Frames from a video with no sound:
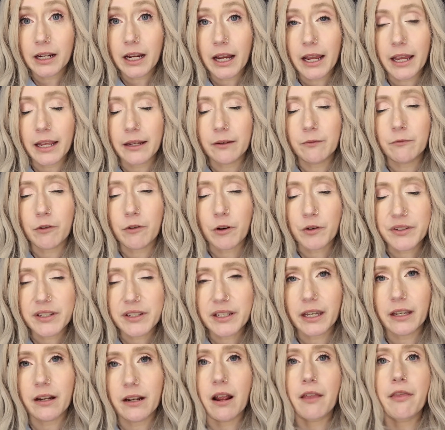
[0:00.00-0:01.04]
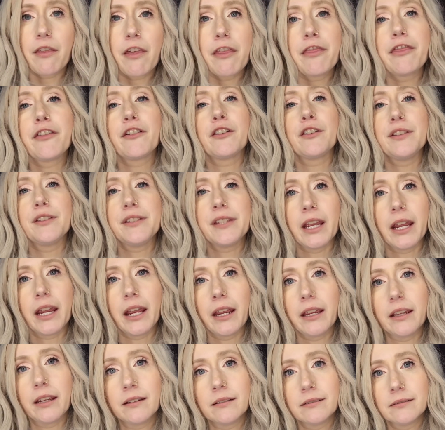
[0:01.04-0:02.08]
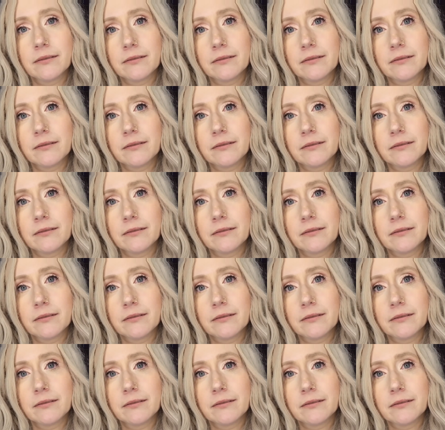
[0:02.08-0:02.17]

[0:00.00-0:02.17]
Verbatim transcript: and rose again on the third day.